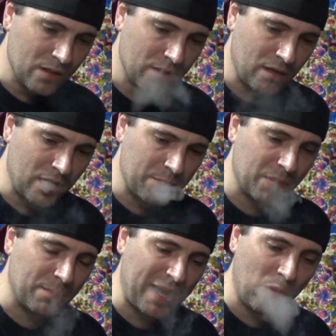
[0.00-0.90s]

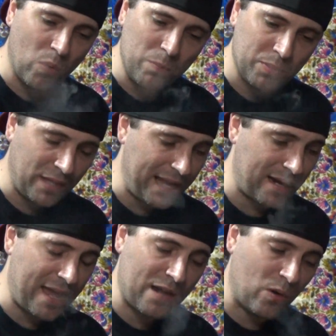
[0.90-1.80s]
But my whole plan,
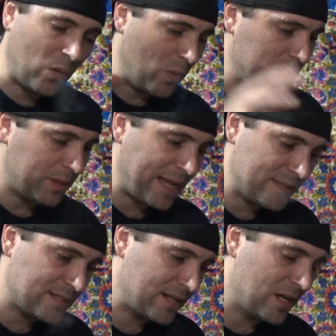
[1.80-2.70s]
I had a whole plan
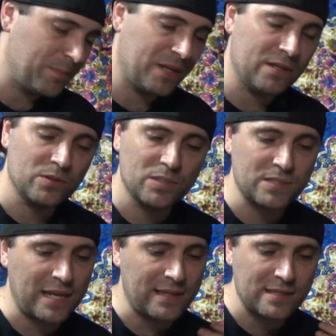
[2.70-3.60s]
set up, and it looks
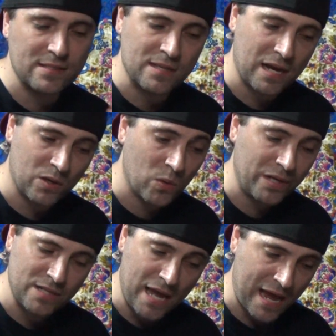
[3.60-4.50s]
like that's not
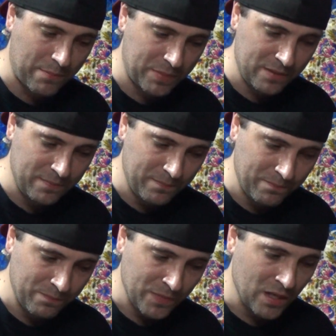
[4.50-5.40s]
going to happen.
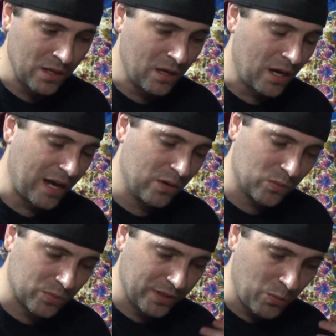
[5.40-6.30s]
I
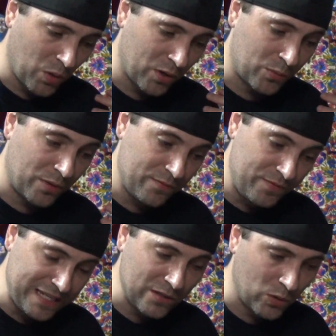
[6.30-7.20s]
don't really want to
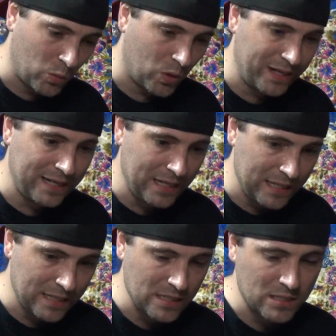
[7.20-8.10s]
reveal what it
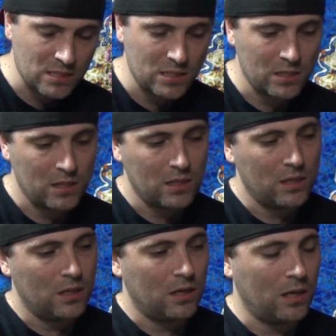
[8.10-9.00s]
is,
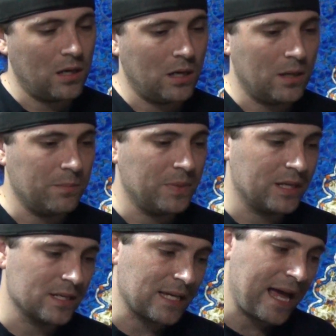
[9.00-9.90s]

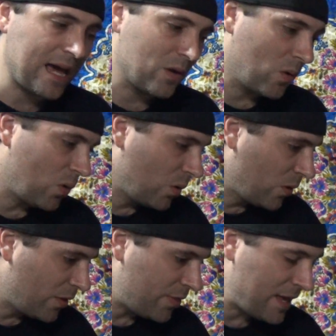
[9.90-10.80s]
because I had a
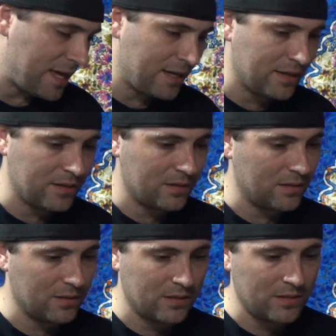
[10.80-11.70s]
whole thing
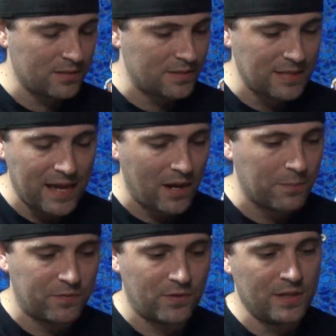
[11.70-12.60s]
set
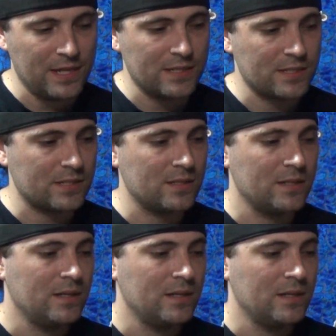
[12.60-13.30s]
up for this,